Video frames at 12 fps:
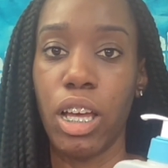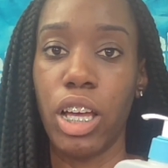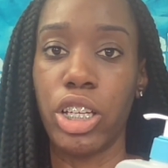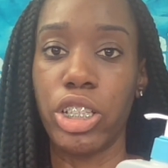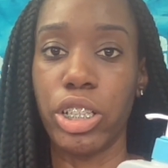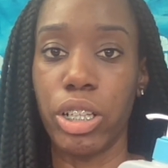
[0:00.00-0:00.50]

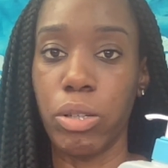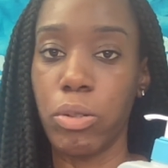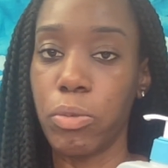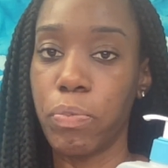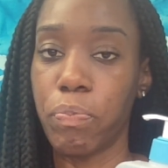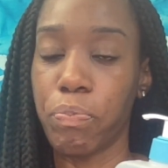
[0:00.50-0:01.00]

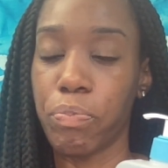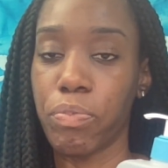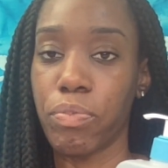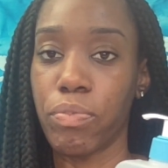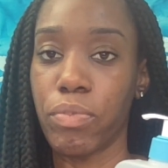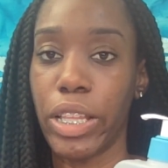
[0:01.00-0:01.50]

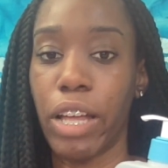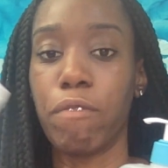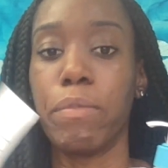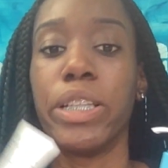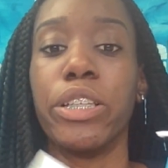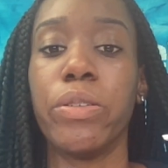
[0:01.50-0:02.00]
and I've
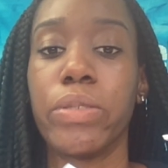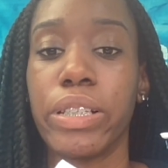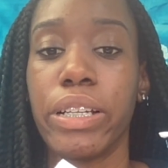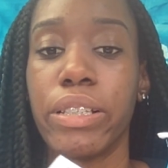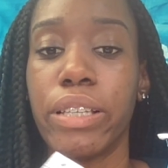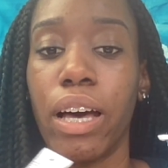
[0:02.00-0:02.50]
been
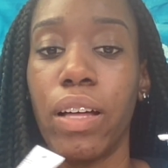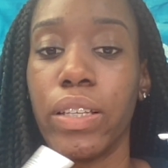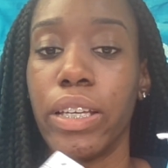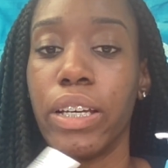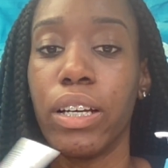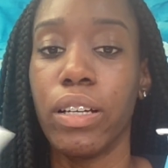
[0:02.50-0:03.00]
using it down
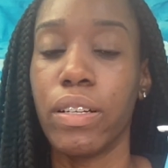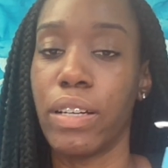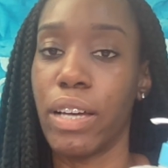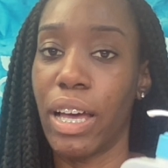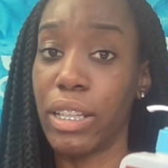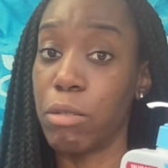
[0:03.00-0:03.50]
here
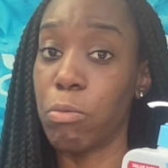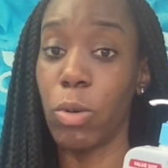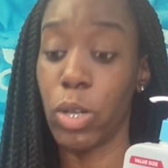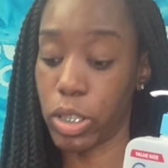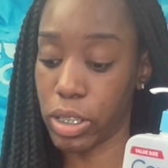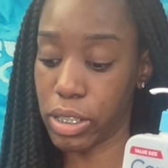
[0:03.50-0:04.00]
and it
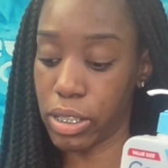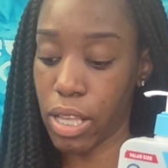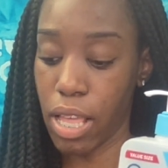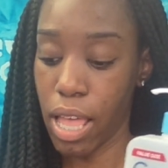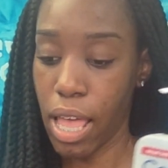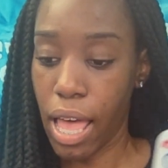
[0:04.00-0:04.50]
works.
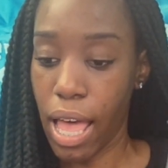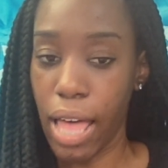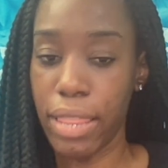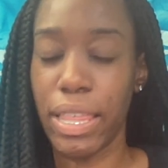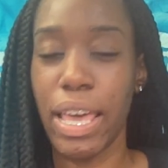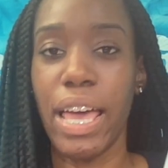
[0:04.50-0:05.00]

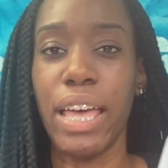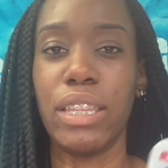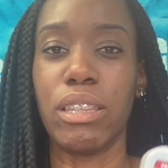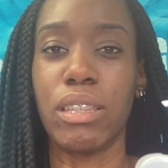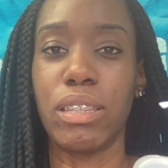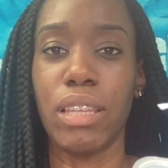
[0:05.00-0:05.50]
And
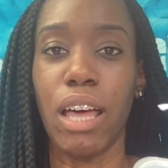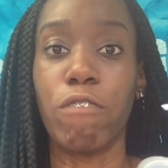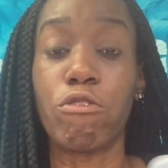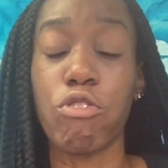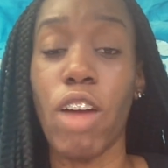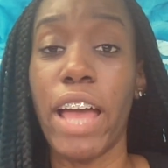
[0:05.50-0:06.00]
then I've
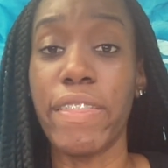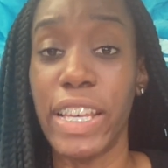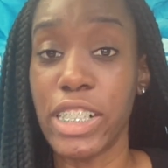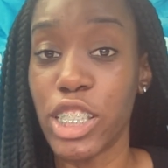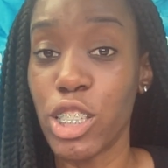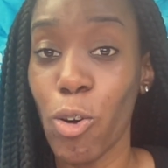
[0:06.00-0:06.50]
tried
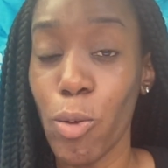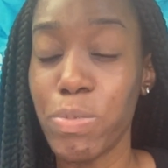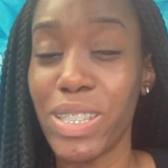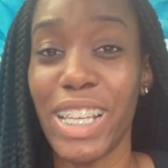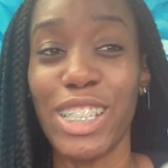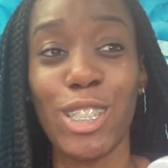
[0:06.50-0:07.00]
their
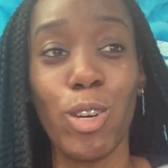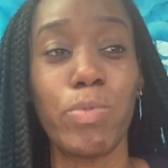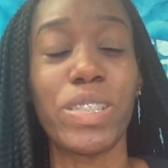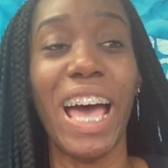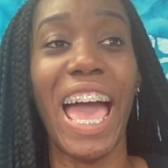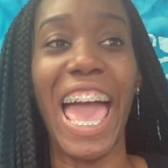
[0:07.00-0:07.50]
soaps. Their
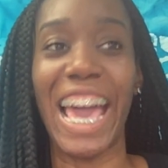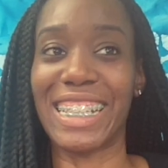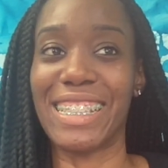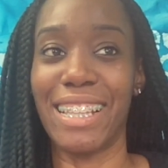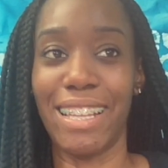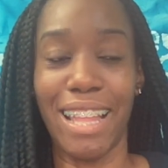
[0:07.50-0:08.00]
soaps are
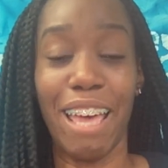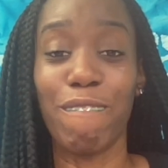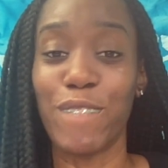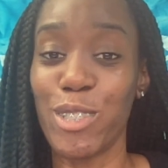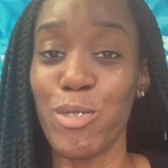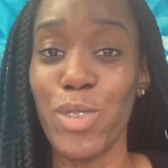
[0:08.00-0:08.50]
excellent. I have
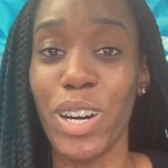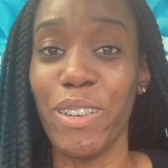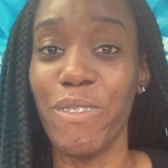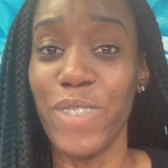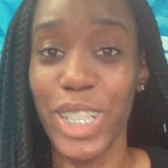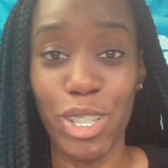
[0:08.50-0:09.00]
to do
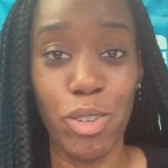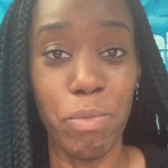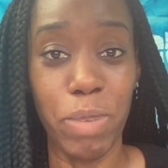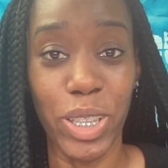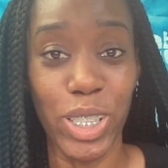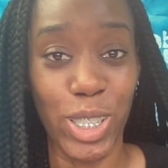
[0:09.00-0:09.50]
a video
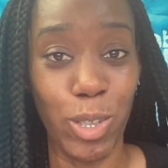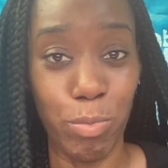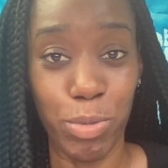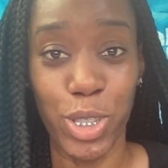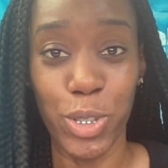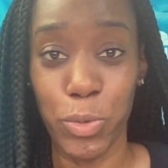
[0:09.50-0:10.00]
about the
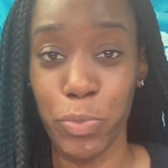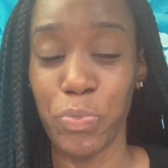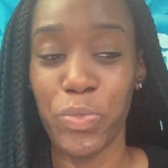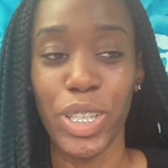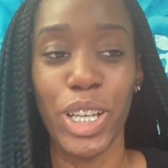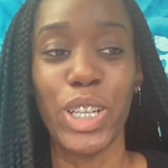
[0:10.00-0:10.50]
soaps too.
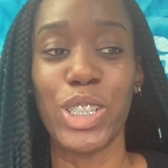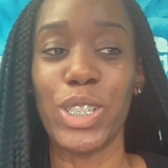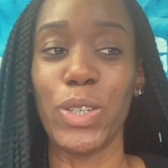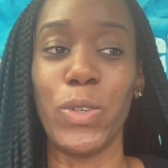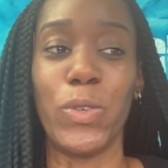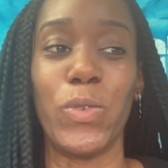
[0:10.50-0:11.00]

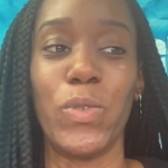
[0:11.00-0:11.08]
So